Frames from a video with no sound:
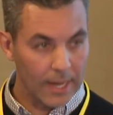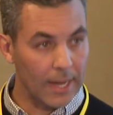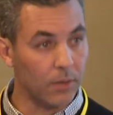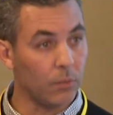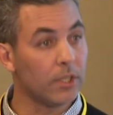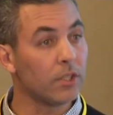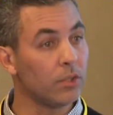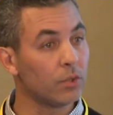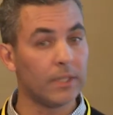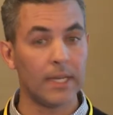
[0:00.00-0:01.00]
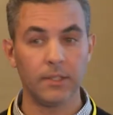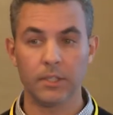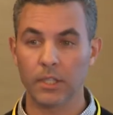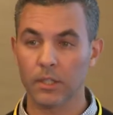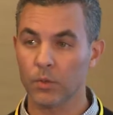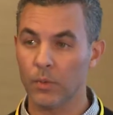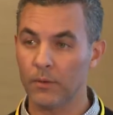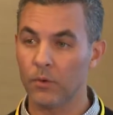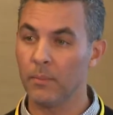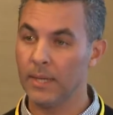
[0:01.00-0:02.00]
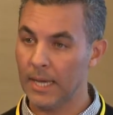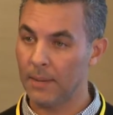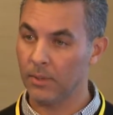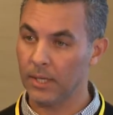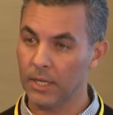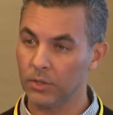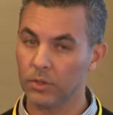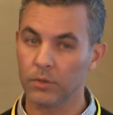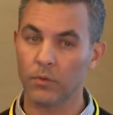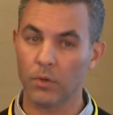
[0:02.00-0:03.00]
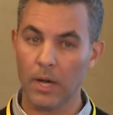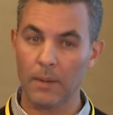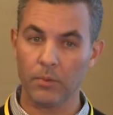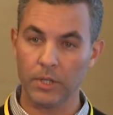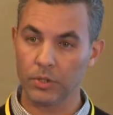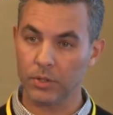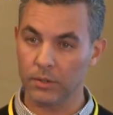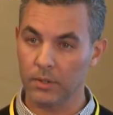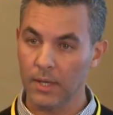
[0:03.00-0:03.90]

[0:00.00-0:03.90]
And we can use that digital twin for many applications for operations